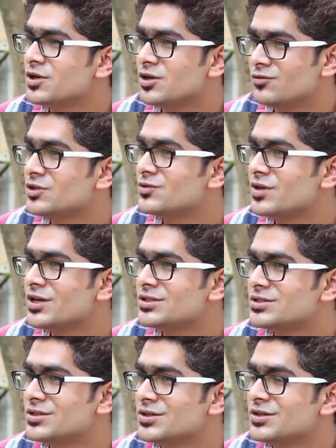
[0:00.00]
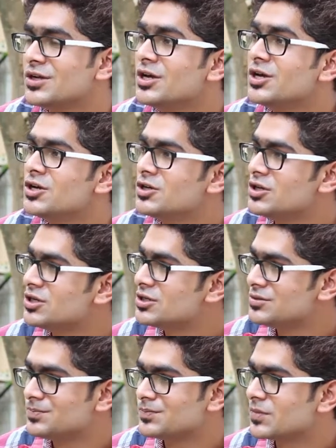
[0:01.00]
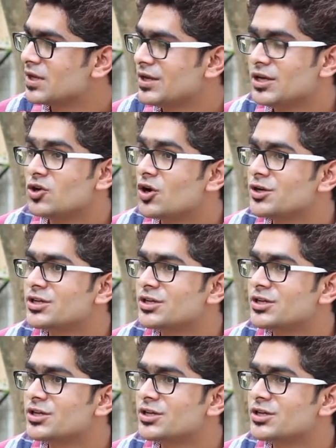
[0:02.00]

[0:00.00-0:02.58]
Vishwanath sir. He taught